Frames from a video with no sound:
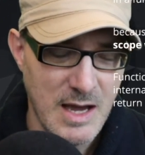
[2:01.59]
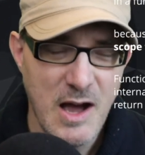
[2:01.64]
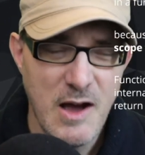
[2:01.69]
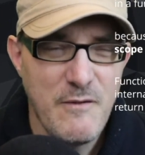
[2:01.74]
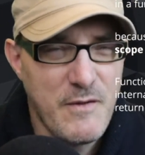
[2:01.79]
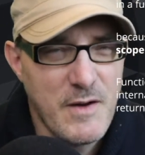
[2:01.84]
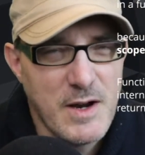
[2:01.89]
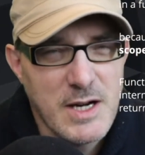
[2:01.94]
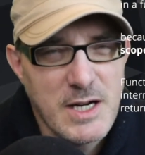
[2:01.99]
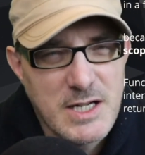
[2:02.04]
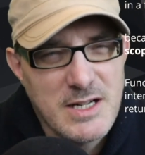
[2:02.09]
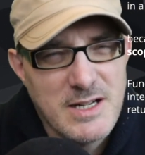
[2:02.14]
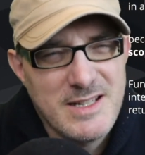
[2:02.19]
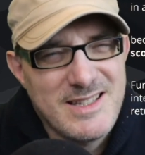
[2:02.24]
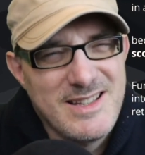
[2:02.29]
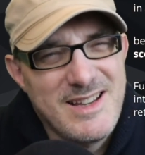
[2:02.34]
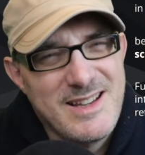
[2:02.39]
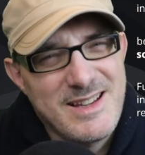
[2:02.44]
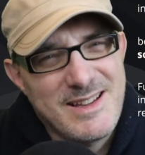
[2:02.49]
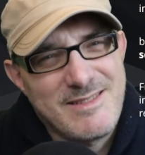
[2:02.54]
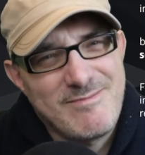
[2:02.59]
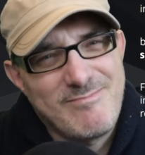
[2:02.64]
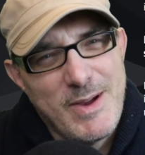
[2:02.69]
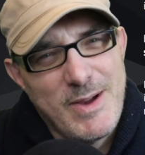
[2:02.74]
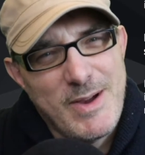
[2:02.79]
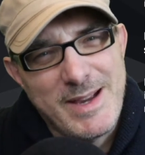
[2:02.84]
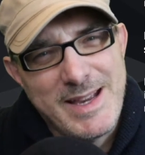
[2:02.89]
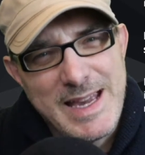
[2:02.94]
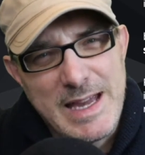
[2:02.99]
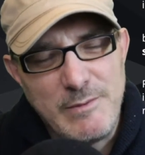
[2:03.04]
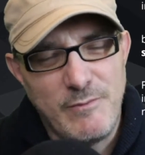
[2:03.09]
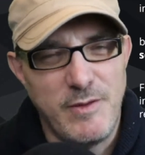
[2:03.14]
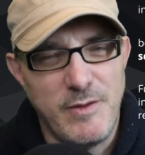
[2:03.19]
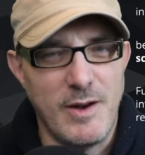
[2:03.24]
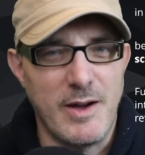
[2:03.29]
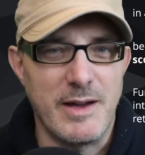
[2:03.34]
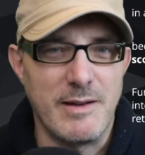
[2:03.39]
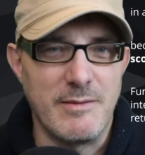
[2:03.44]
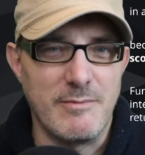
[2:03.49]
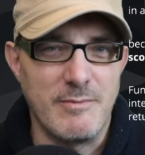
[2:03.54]
A function is like a
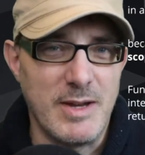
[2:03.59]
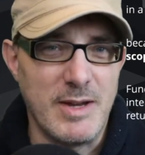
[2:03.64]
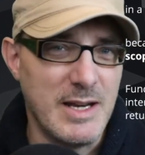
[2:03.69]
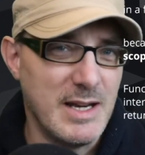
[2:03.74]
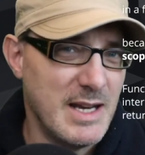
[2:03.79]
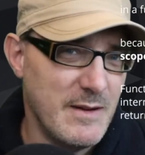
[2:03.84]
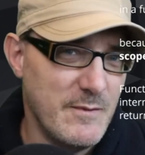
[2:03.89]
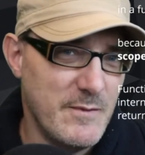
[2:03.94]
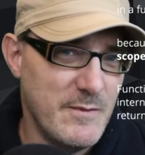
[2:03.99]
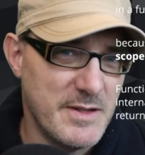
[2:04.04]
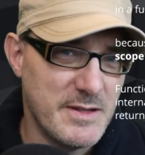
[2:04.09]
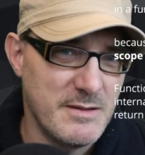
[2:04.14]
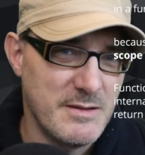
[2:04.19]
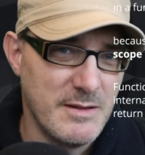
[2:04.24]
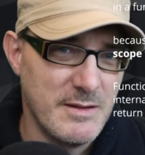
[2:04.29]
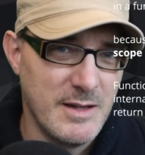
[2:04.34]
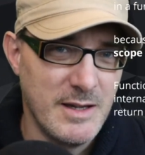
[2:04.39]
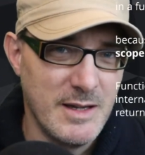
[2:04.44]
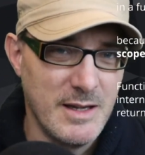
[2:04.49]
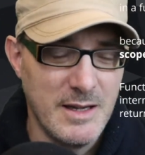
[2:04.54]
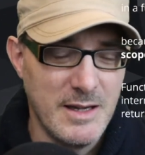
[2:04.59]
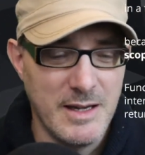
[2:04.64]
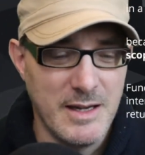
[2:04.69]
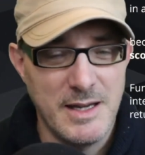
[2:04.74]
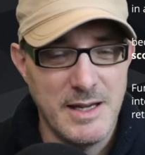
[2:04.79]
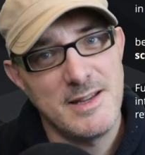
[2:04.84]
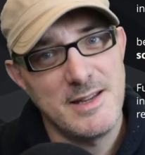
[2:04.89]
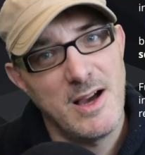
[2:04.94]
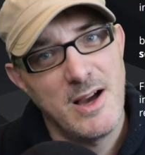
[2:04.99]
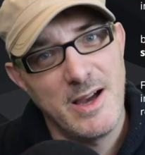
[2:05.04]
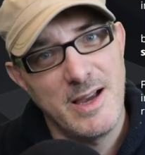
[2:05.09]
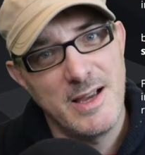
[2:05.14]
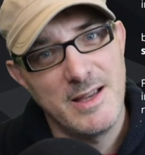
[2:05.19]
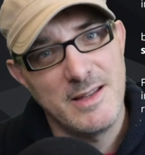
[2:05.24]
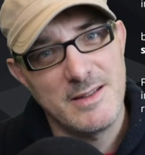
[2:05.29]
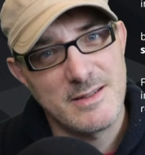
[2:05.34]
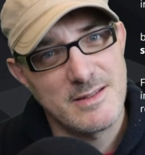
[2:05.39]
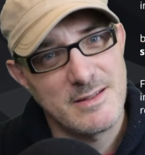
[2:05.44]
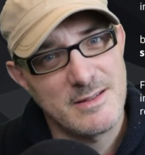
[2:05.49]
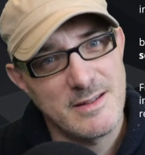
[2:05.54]
gadfly. It lives, it
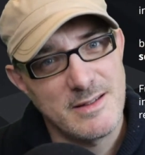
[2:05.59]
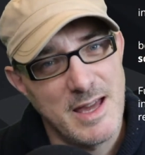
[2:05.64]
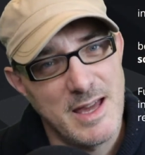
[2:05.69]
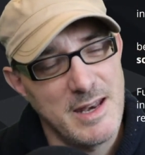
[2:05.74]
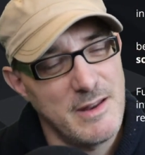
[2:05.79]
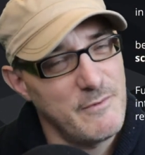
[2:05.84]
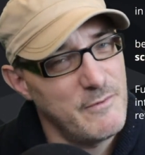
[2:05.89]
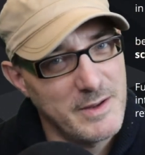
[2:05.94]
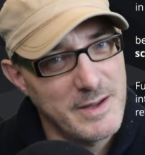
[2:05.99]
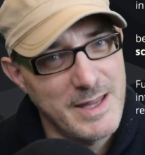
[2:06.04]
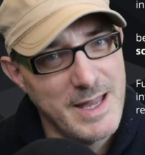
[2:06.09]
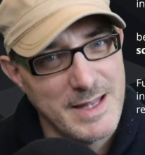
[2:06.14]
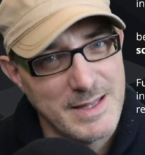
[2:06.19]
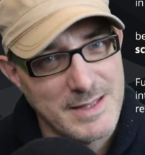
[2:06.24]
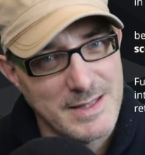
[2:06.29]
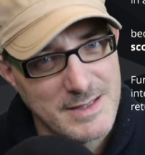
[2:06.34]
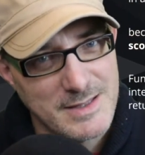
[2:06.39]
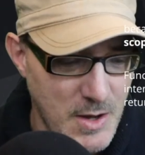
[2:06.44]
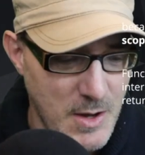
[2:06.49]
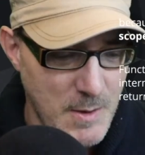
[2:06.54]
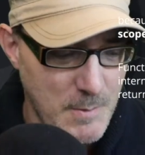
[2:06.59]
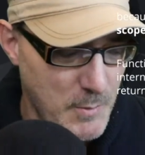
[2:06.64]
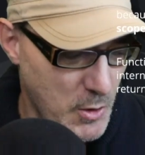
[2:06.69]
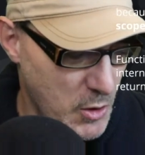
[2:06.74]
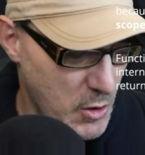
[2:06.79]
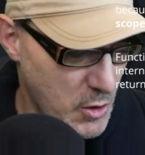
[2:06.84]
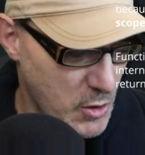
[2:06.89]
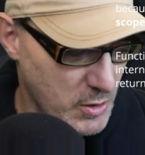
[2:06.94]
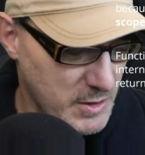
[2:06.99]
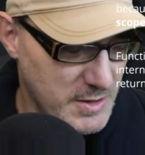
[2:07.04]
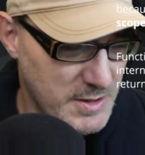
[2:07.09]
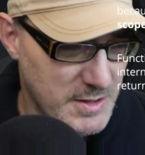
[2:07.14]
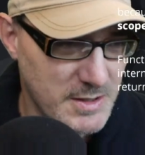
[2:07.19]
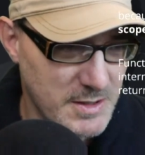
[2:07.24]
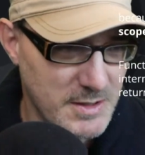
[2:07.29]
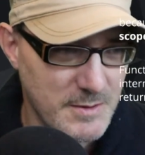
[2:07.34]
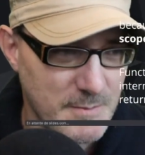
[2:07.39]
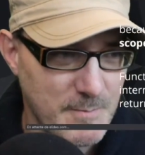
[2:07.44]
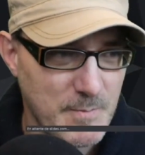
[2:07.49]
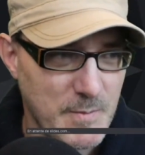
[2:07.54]
dies, and it forgets. But
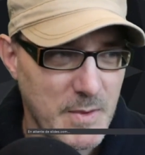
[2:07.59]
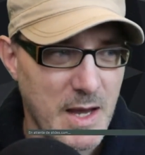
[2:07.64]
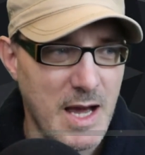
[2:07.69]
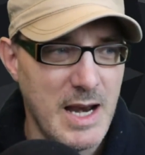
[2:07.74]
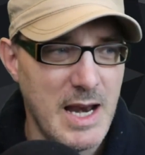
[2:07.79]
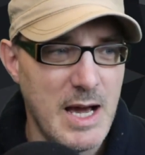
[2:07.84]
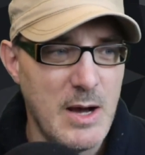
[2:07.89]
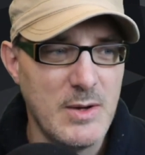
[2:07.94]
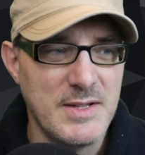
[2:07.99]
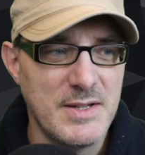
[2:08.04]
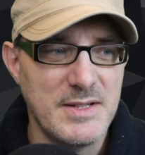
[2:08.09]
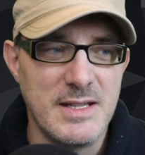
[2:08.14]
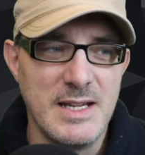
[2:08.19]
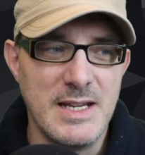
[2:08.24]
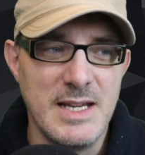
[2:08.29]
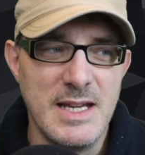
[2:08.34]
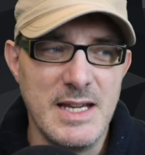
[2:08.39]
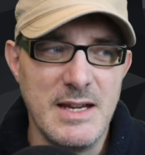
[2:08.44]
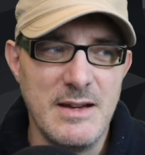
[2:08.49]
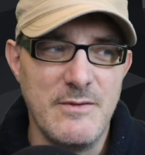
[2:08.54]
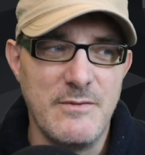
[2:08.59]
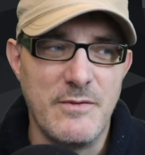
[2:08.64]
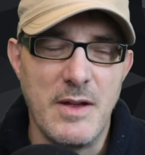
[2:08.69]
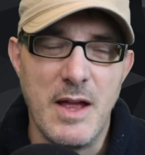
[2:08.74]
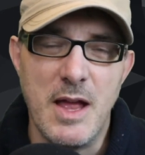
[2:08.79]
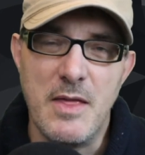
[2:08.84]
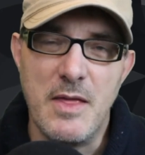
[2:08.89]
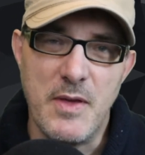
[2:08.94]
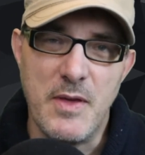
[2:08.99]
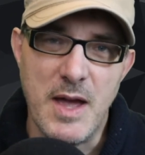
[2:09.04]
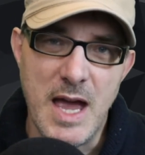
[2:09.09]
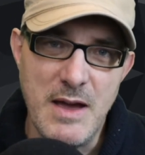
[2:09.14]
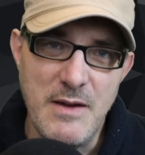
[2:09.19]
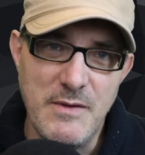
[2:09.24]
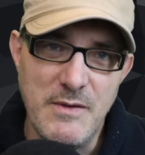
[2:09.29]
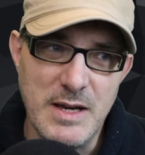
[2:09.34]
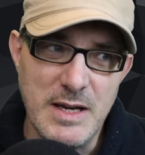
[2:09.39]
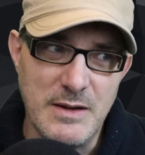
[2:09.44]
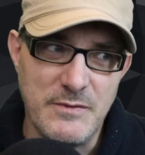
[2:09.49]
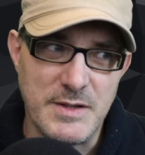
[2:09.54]
hooks allow us to leave the
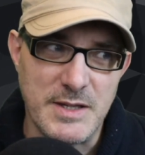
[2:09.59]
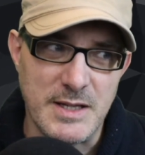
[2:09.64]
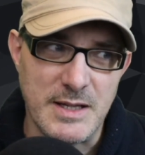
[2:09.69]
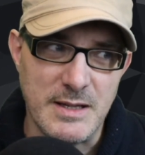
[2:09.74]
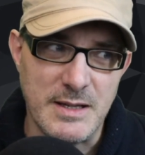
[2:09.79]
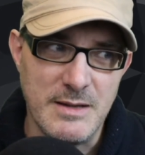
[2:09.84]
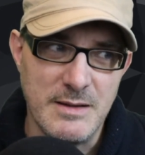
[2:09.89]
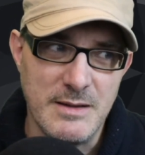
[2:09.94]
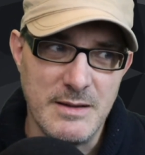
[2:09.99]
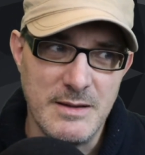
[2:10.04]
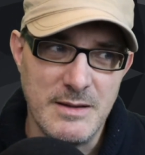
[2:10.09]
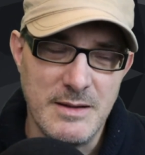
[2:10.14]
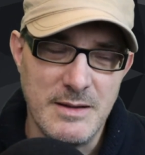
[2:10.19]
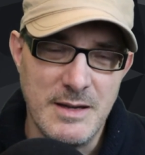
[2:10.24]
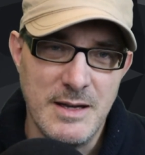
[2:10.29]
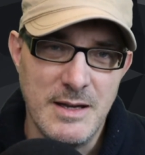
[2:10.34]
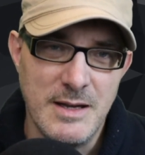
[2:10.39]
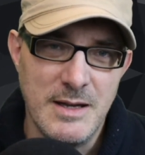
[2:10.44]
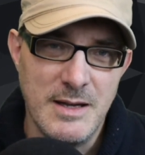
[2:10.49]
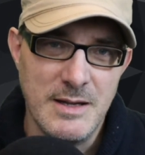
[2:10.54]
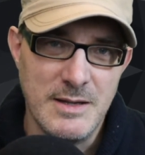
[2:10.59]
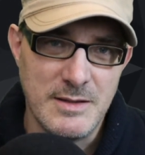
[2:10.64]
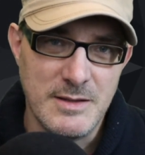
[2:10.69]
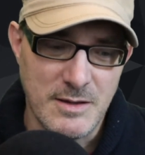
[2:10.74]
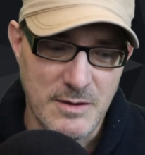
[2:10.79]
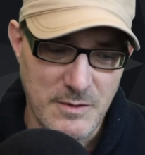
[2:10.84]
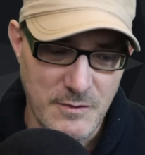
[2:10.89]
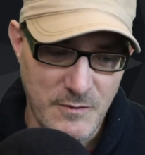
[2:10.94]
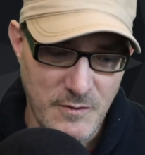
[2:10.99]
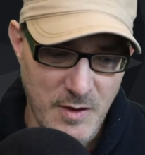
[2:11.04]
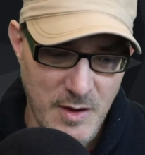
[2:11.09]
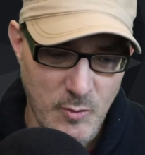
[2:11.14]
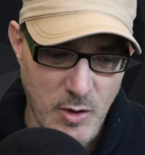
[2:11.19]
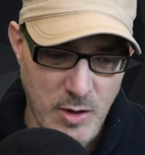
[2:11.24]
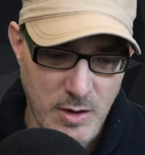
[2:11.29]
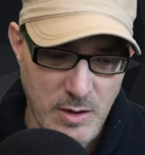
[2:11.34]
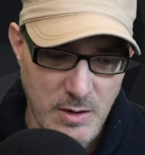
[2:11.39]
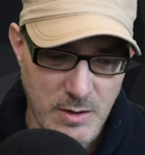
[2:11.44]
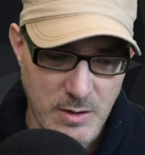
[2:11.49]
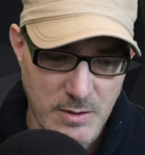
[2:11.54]
heavy lifting to the
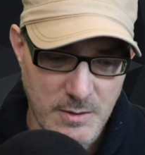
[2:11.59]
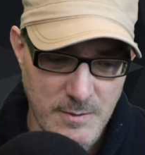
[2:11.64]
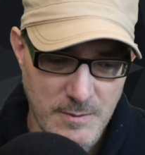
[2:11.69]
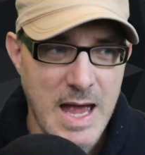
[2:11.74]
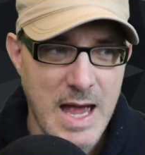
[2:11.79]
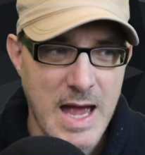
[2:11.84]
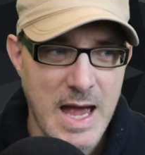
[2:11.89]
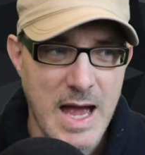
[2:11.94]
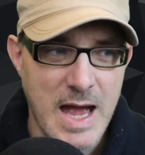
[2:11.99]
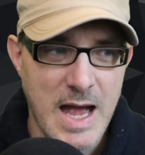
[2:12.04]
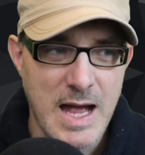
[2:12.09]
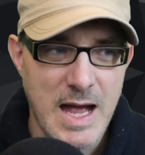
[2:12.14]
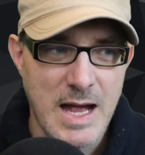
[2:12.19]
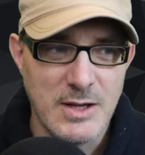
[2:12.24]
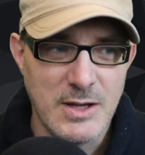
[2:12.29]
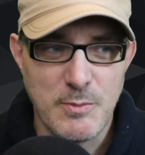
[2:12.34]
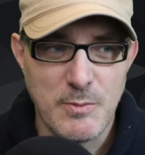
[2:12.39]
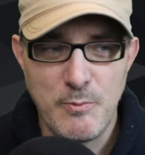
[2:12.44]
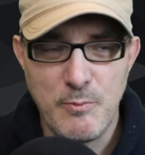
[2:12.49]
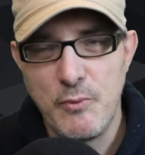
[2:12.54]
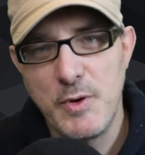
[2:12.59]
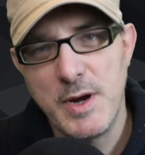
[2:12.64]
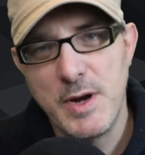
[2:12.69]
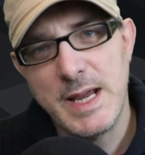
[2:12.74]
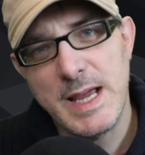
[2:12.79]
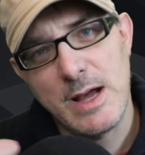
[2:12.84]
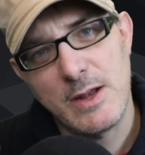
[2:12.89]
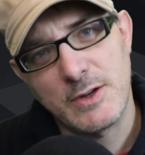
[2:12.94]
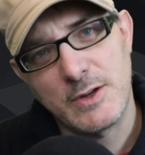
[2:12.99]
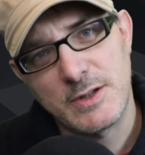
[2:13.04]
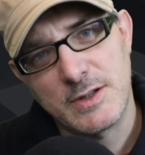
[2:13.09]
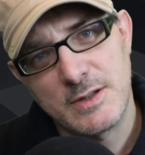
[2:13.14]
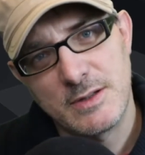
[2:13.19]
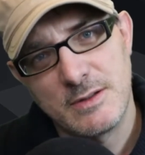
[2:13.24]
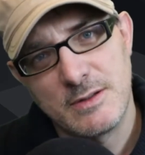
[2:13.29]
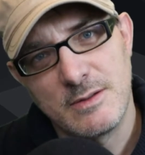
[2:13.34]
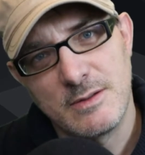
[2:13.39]
framework, to bring out